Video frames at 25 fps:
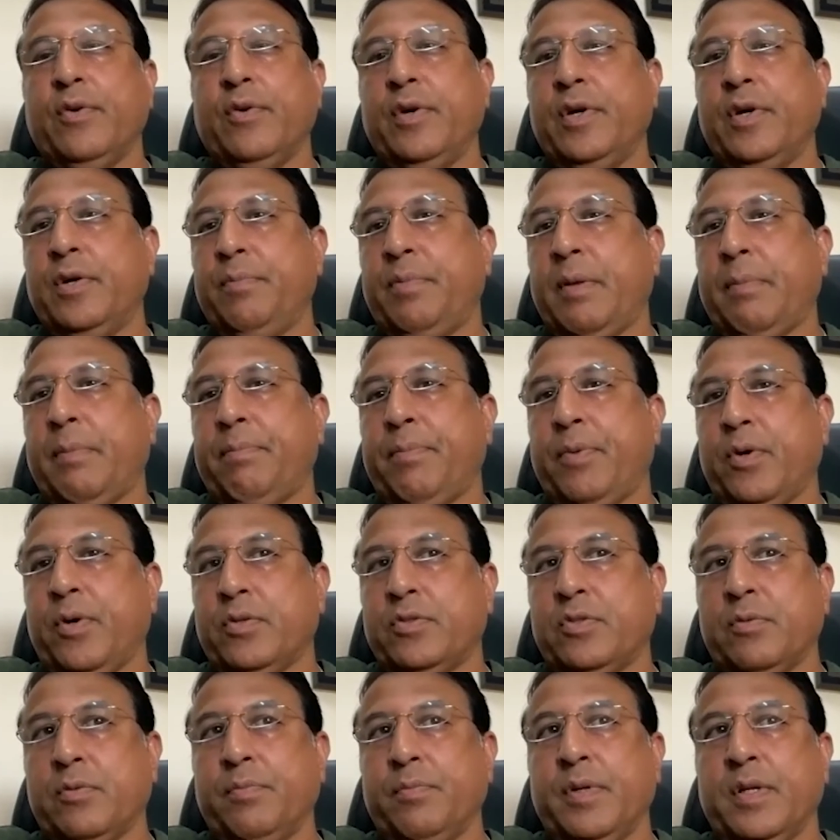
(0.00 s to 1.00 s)
going to be
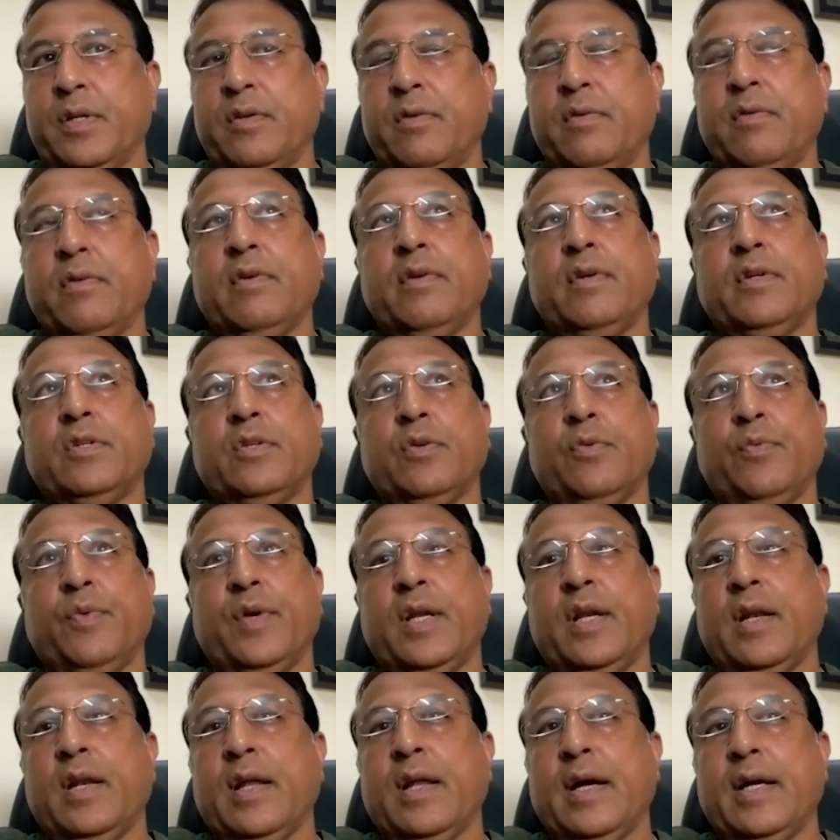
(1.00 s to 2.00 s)
possible to a
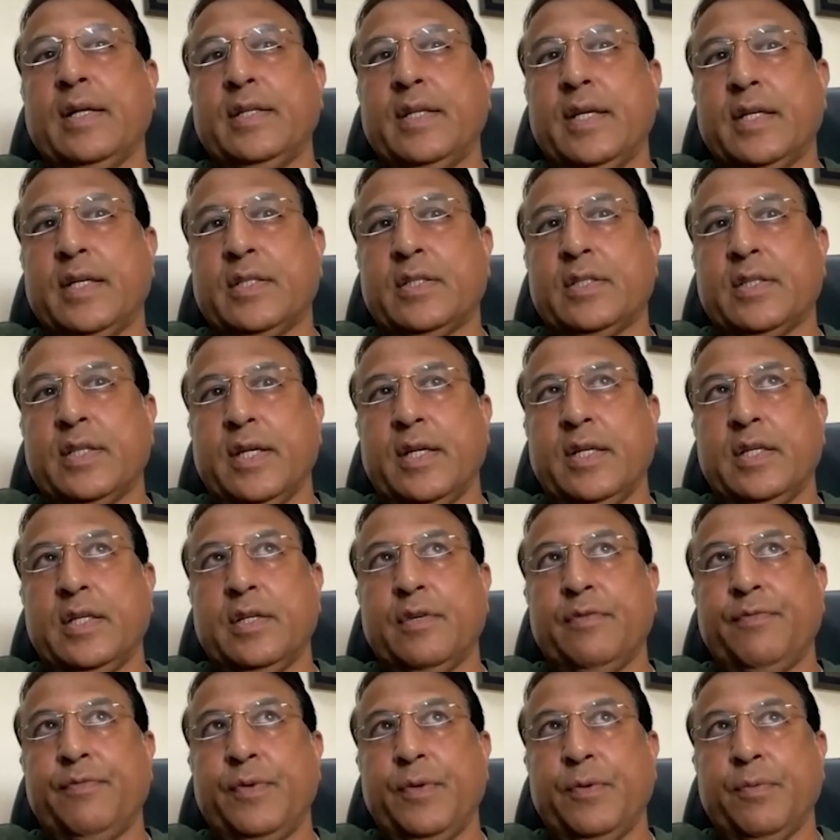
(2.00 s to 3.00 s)
very large extent
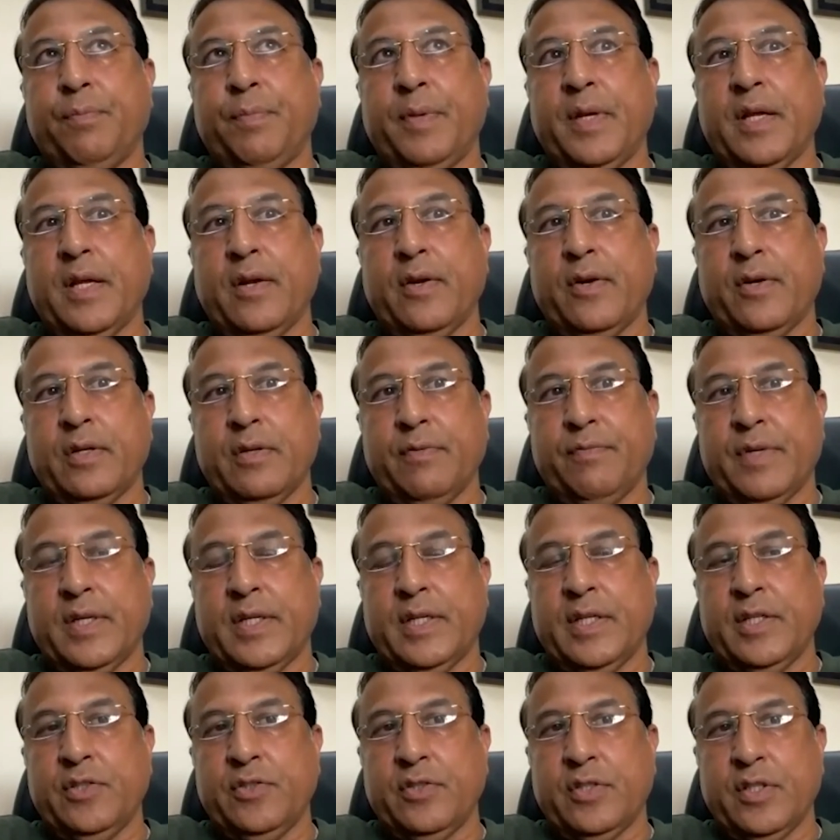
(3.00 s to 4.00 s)
if you pay a lot of
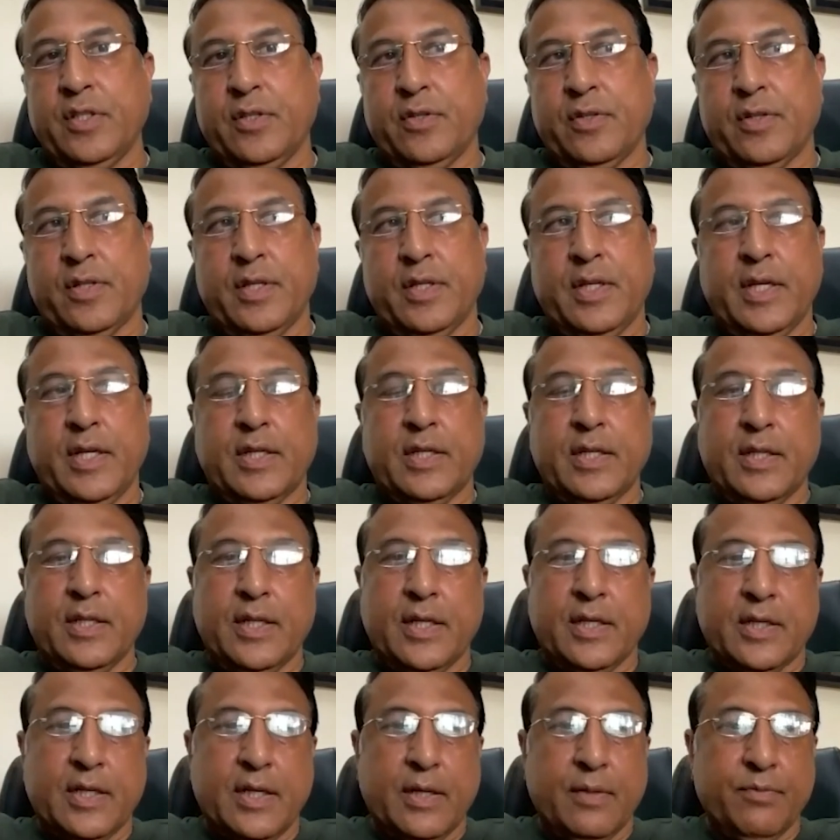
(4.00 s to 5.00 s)
attention to the data
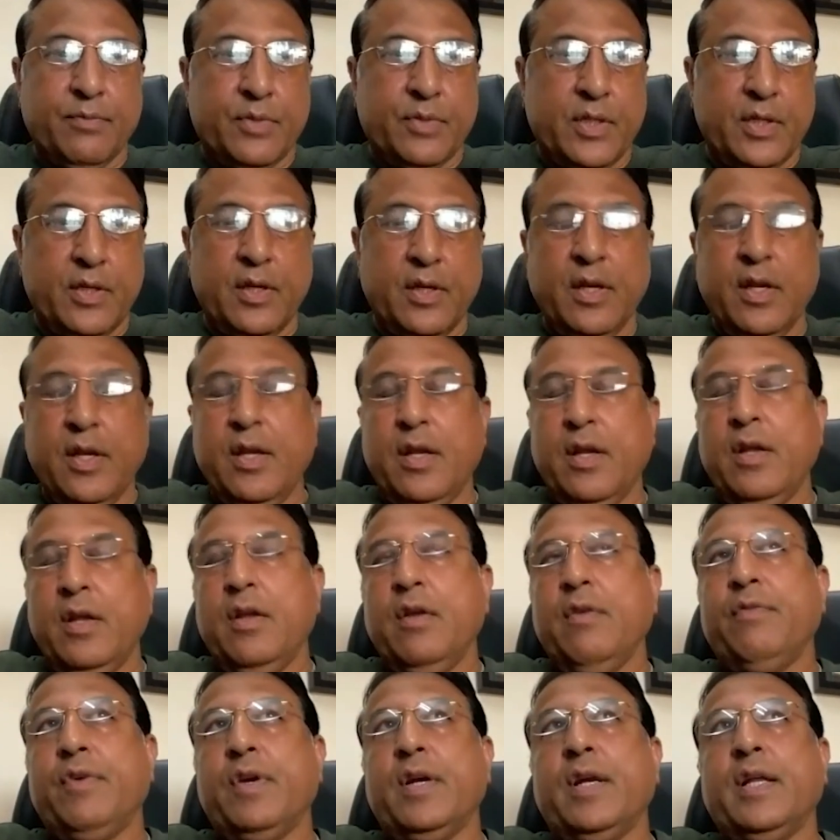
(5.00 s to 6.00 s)
that comes in.
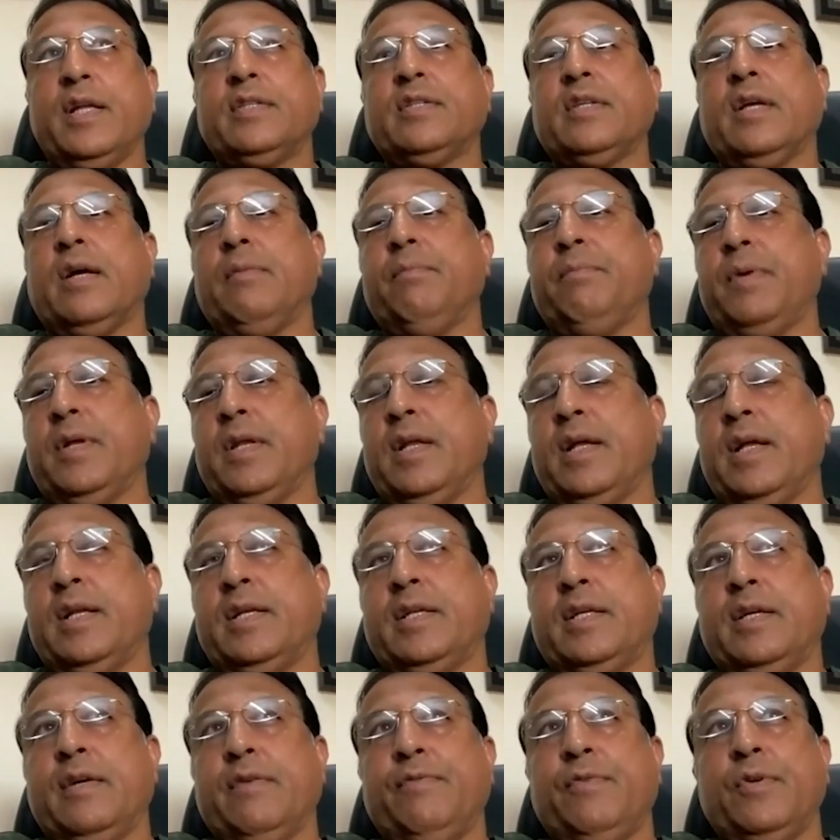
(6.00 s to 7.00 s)
For an example, I'll
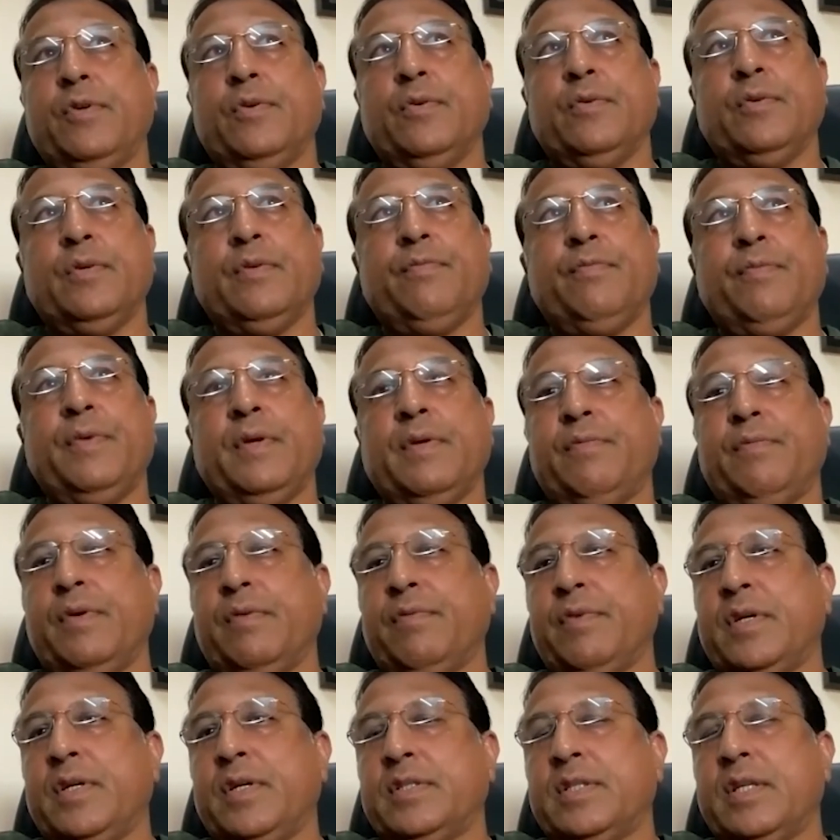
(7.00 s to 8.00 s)
give you if we
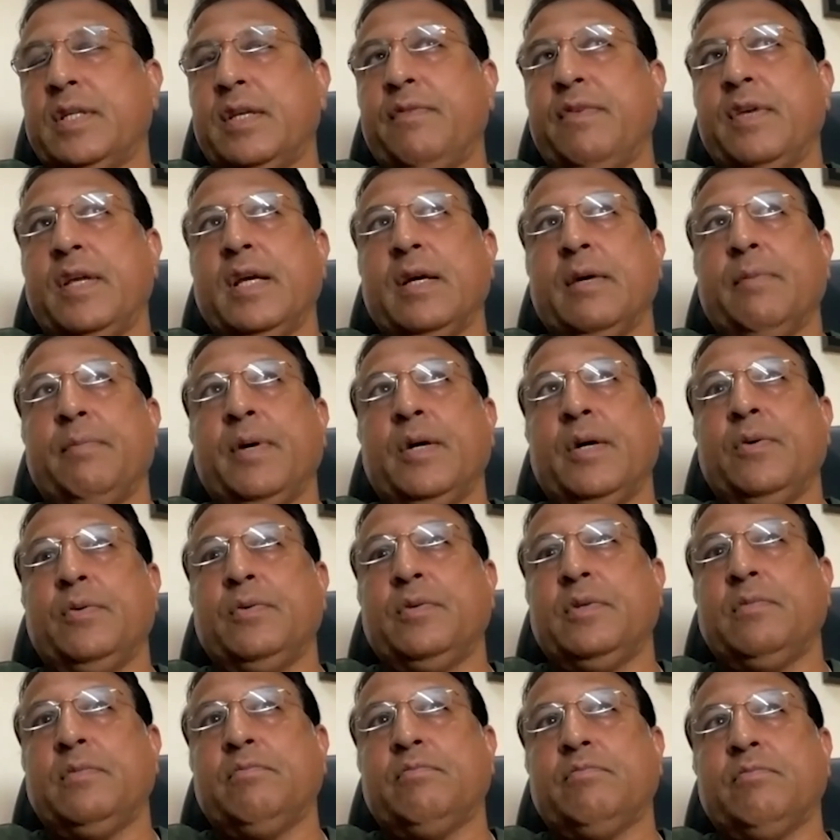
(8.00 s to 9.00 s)
were receiving
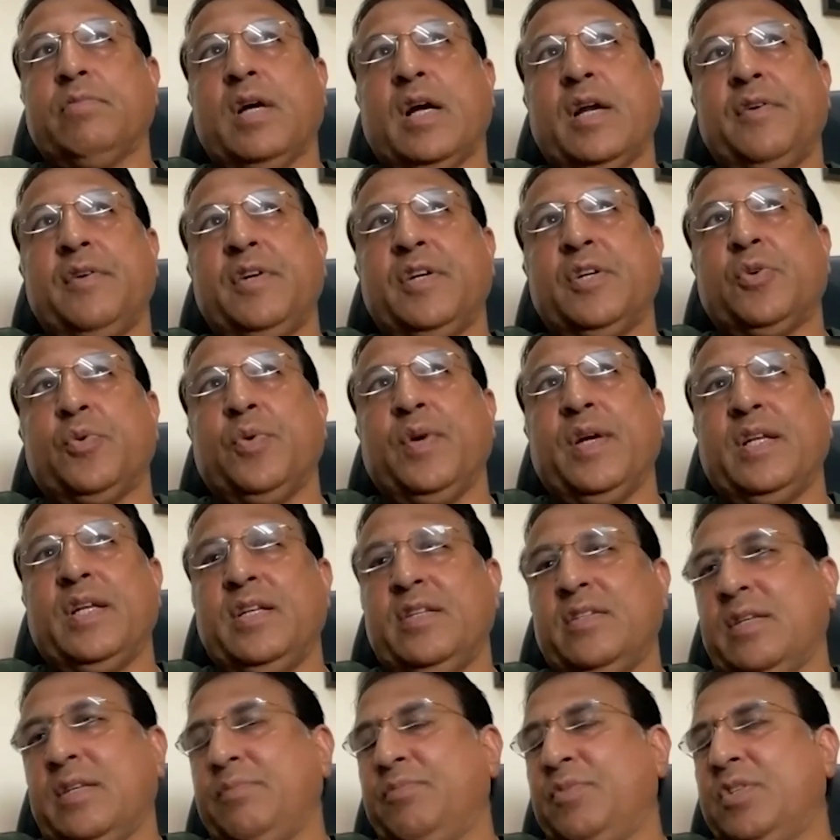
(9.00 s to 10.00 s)
about 100
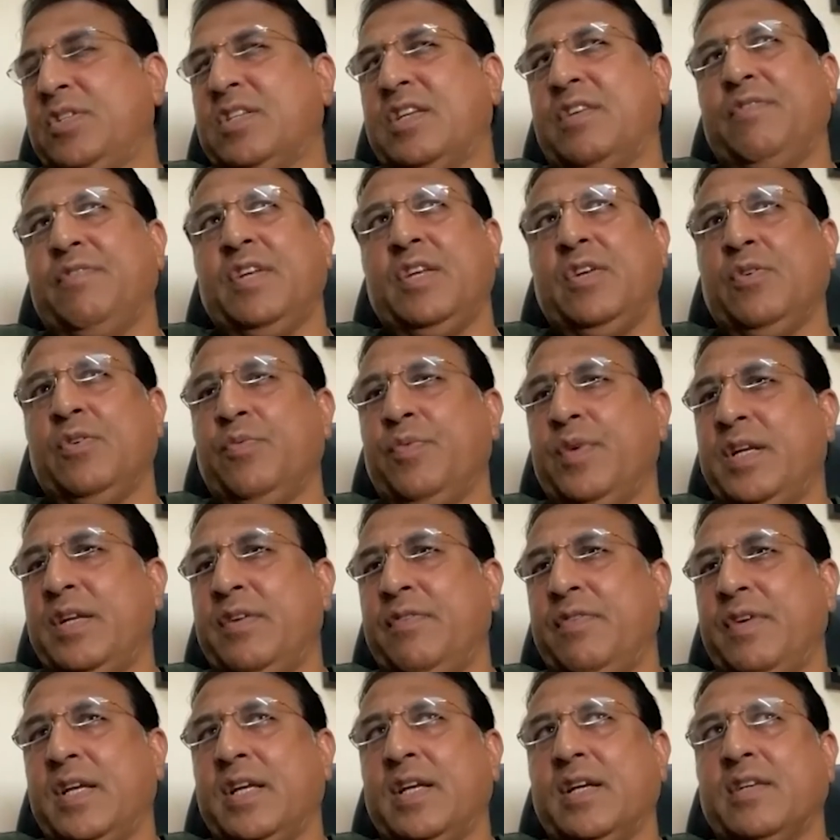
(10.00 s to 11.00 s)
queries, I'm just giving you a very
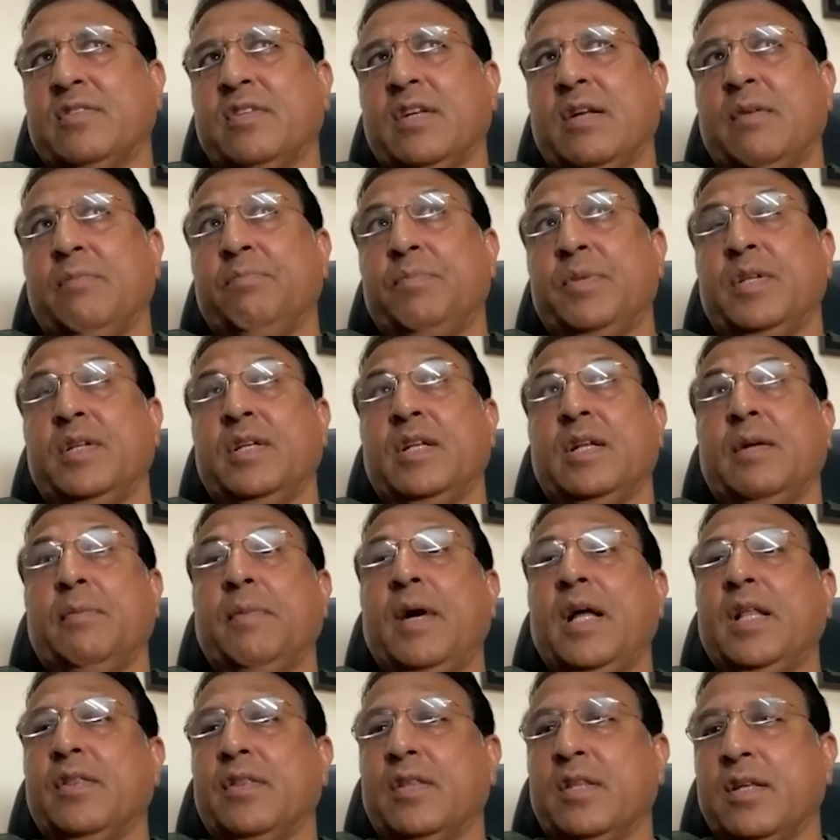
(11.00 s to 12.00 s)
big example in a
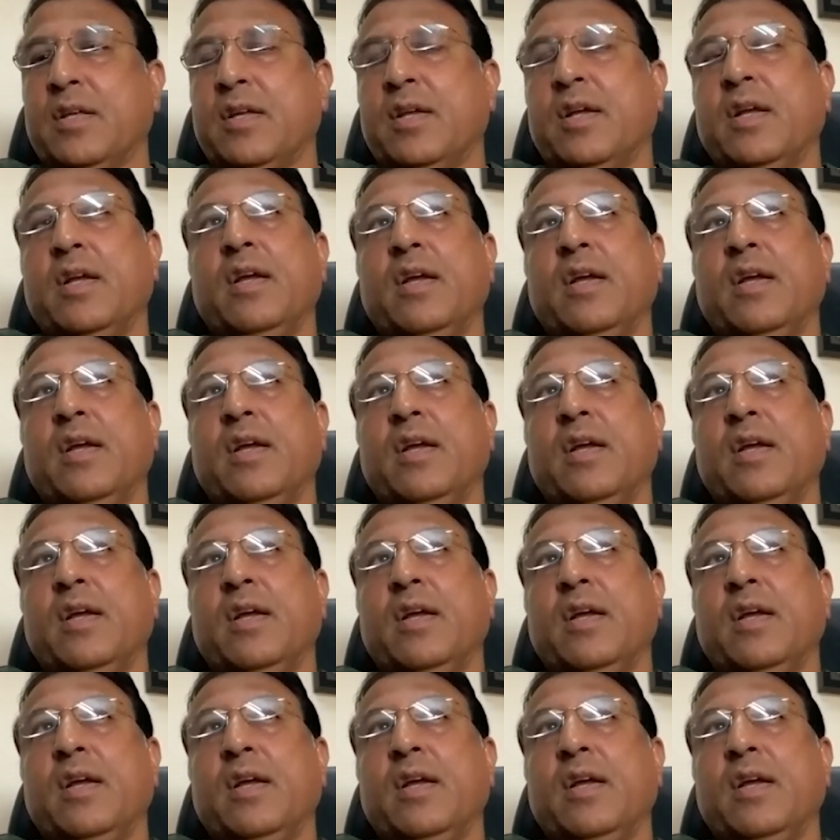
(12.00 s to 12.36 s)
month